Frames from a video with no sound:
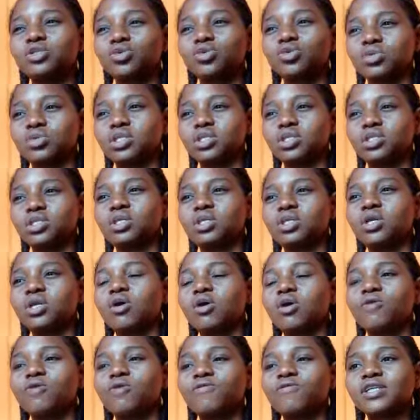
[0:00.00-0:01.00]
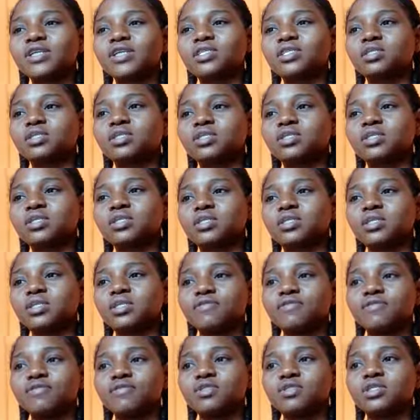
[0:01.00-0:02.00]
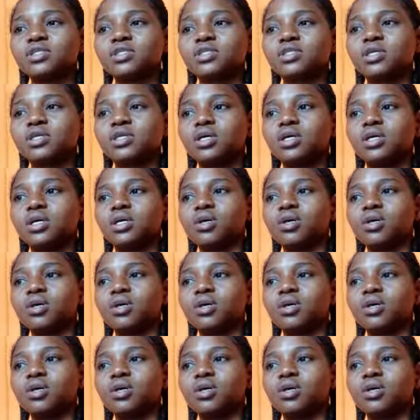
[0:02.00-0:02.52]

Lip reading: of putting the titles of